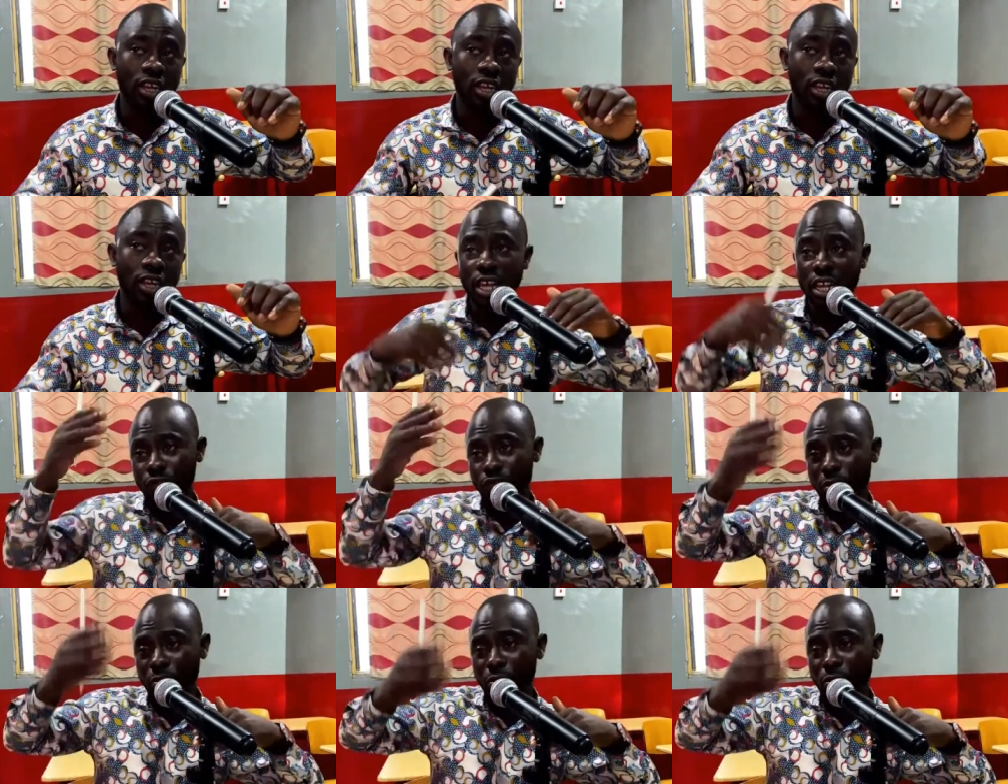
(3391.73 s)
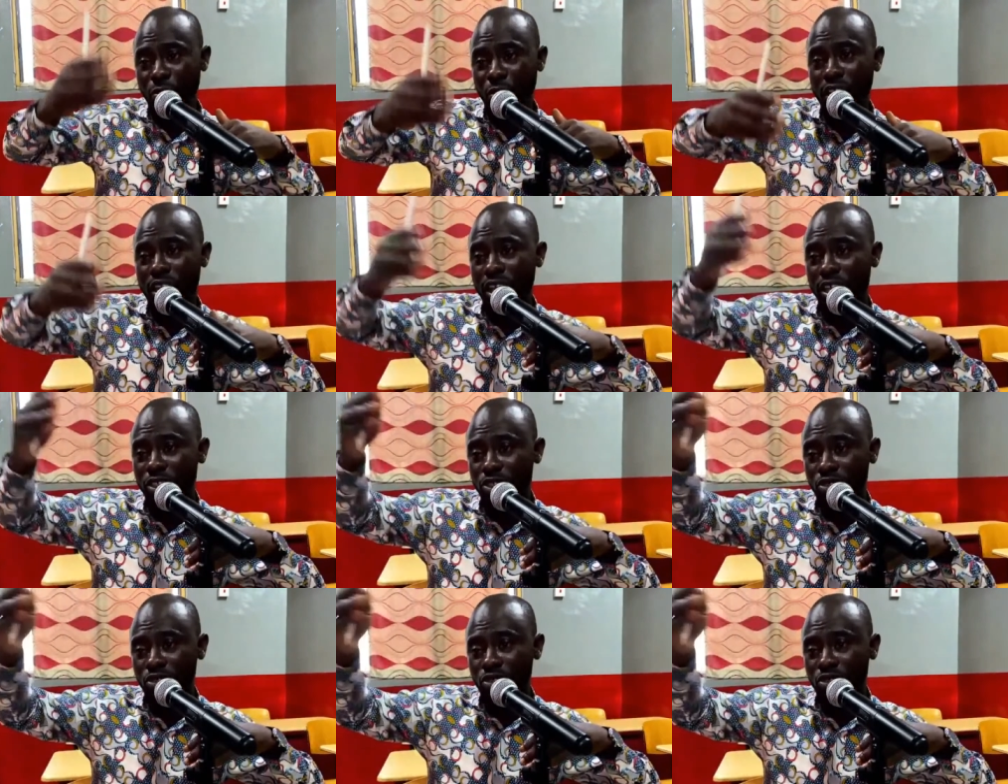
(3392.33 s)
then from one
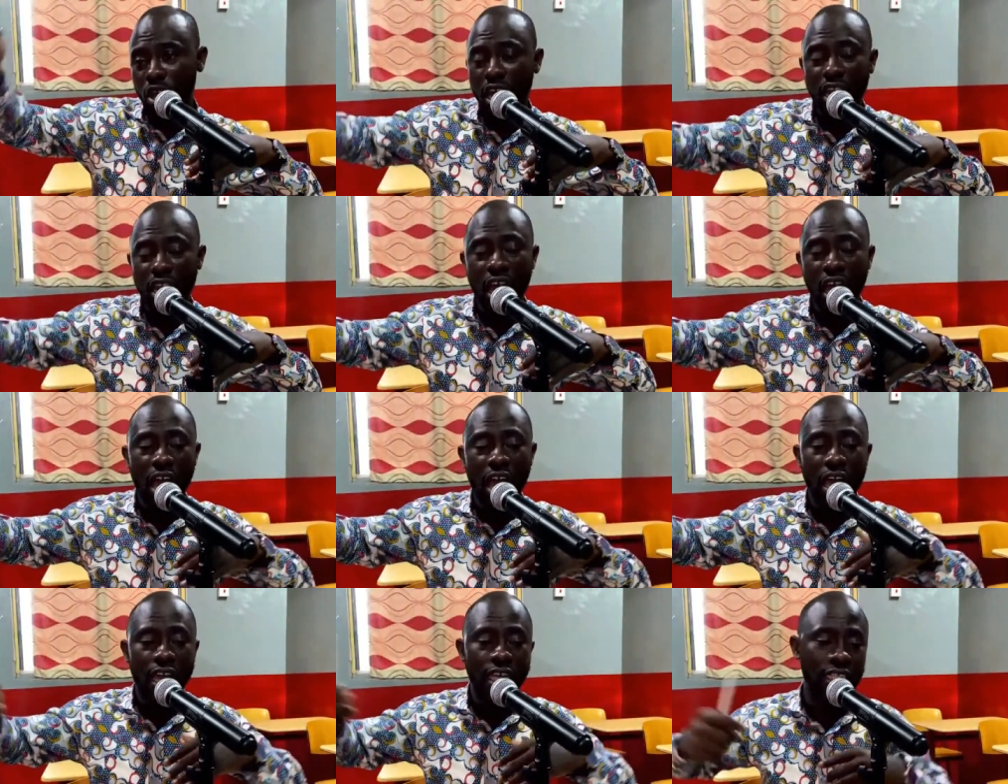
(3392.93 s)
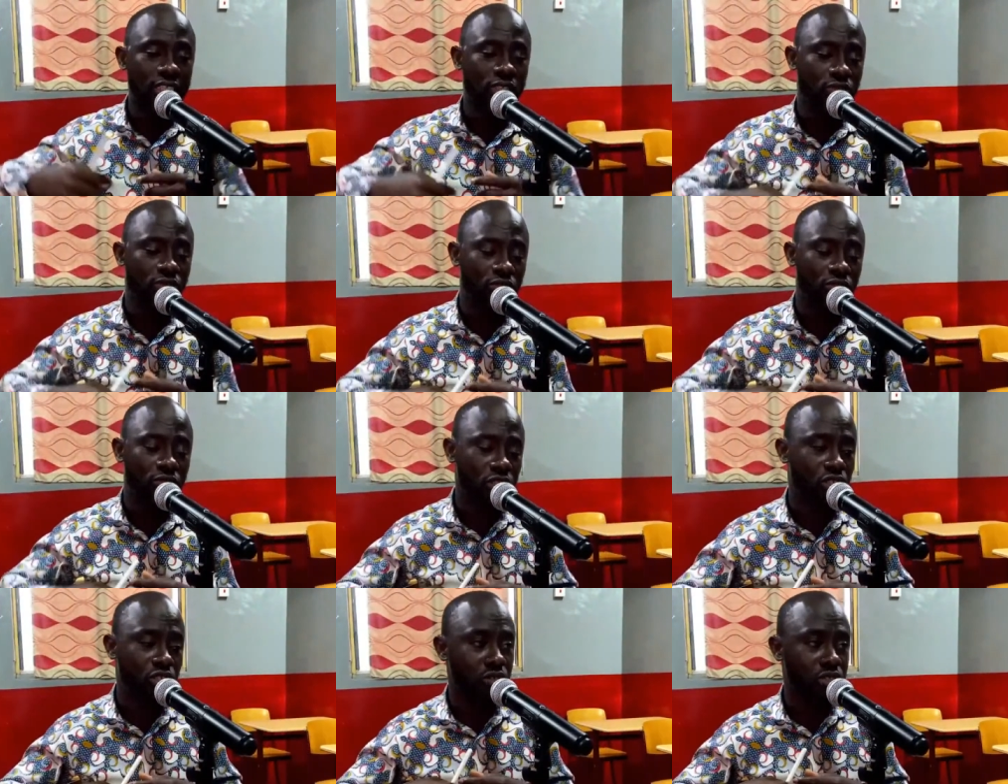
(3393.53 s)
year to another it is
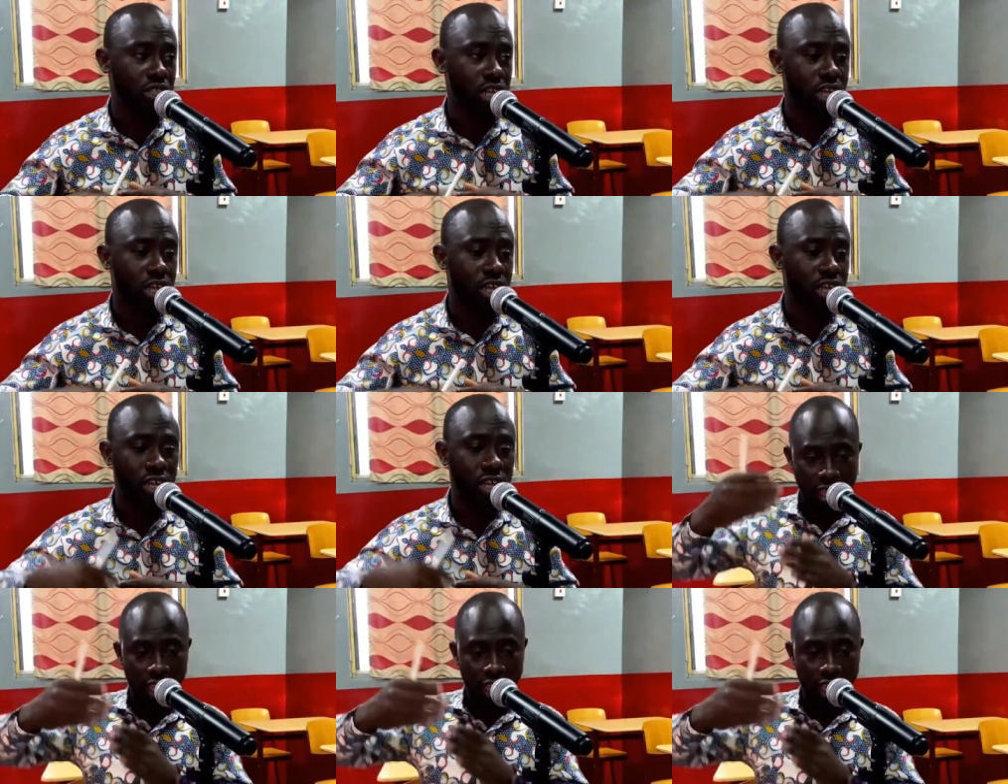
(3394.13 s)
reducing